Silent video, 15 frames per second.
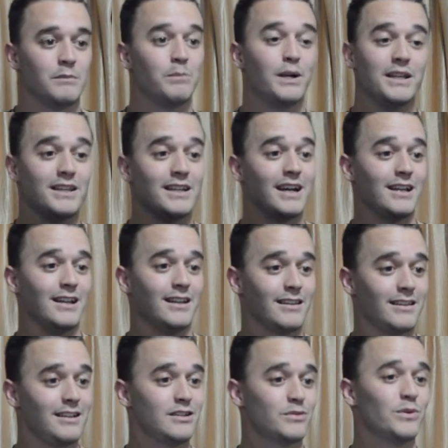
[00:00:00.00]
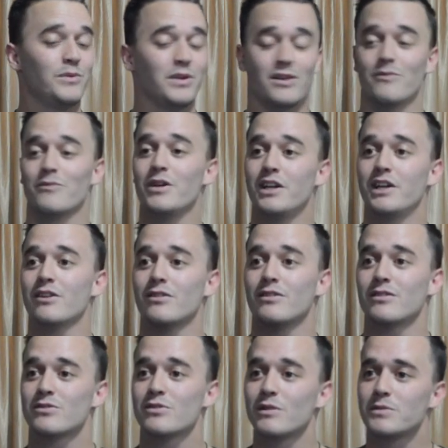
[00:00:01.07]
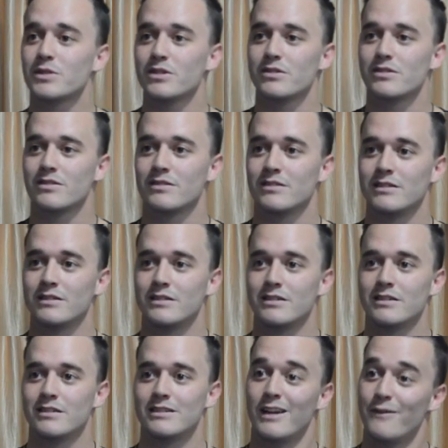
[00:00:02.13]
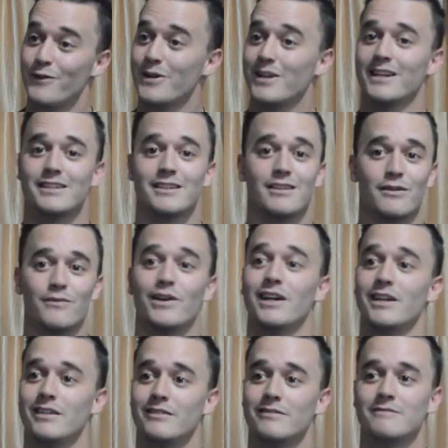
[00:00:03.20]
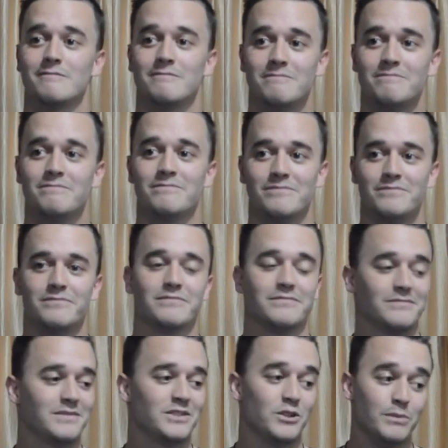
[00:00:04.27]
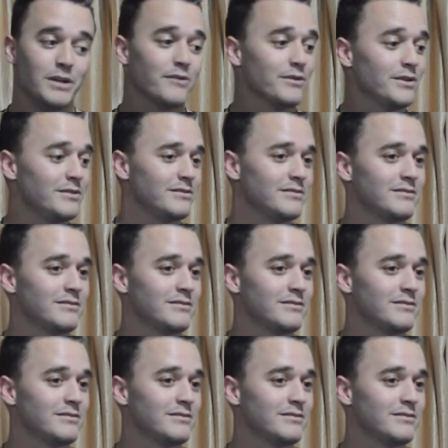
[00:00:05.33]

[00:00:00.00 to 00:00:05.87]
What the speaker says: But yet, at least what we can read here in the scriptures, that if you're connected to the vine, you'll bear fruit.